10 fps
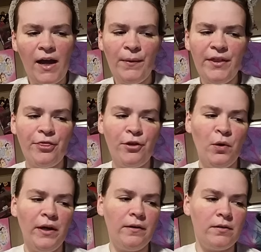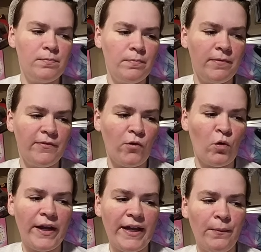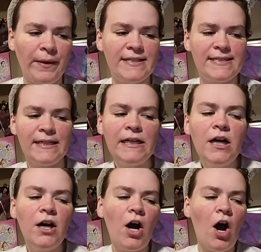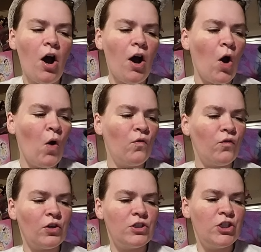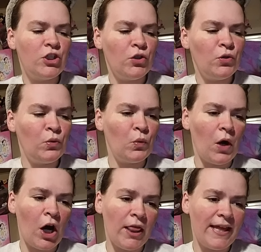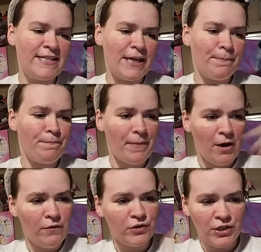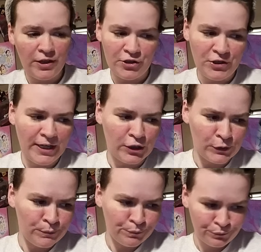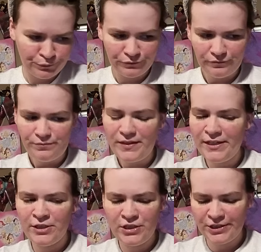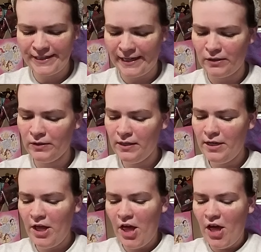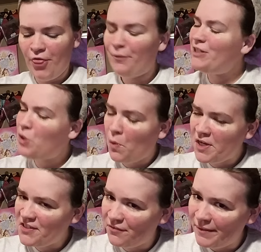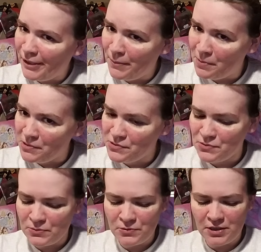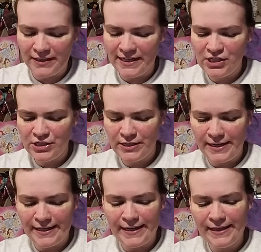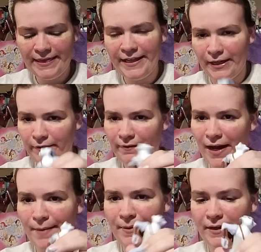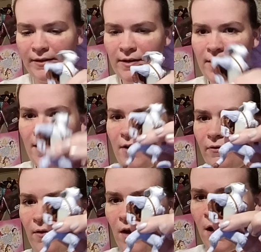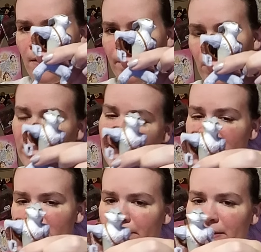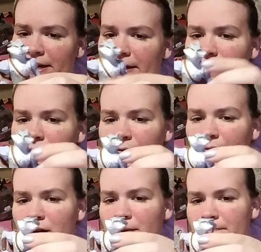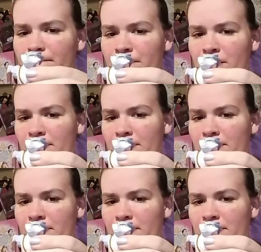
I went through it before he went over to uh, Lazy, over to the other trailer and took out three toys from my own personal collection. I got the rabbit from, or the Easter bunny from